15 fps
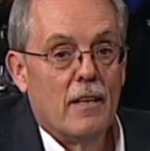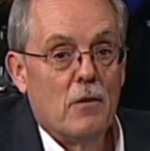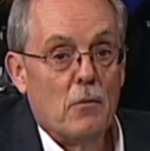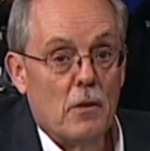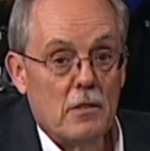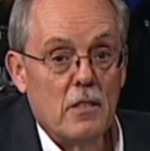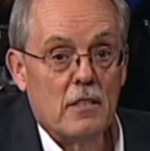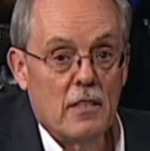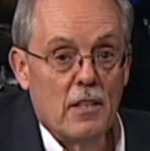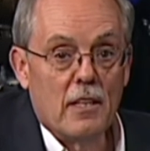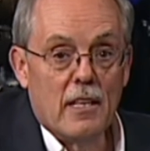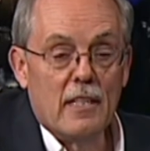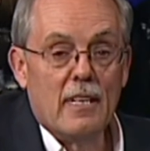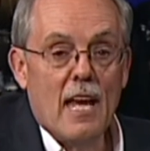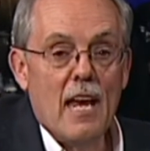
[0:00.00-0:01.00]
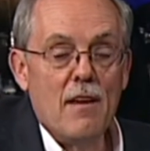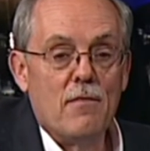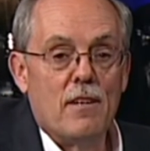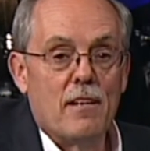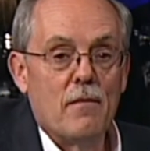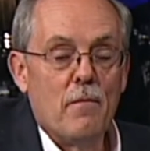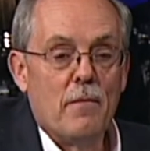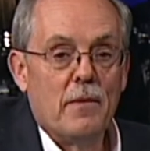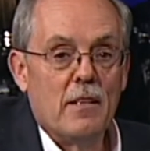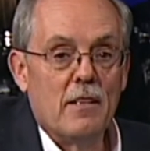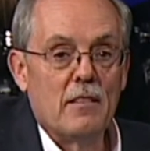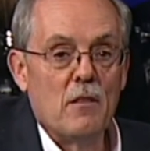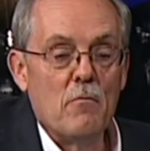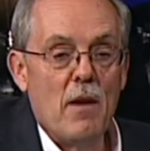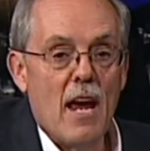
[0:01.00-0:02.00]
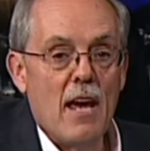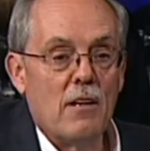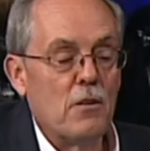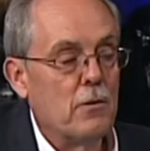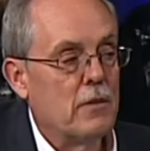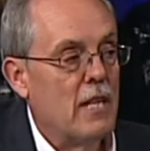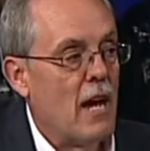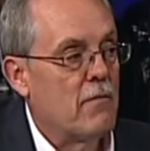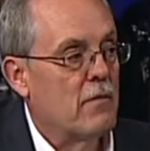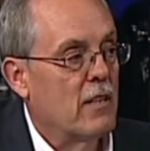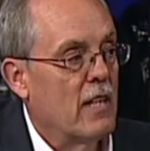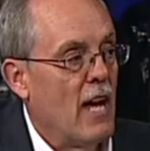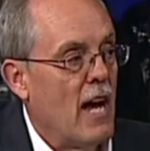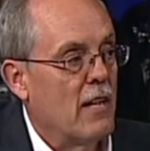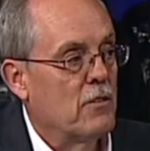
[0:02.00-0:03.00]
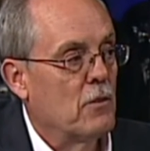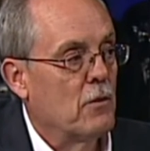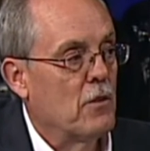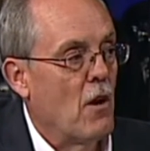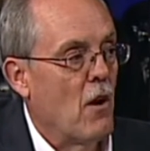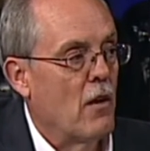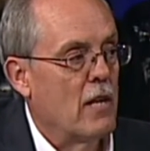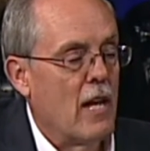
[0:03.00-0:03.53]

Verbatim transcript: Well, just look at David. Here's a man who was after God's own heart.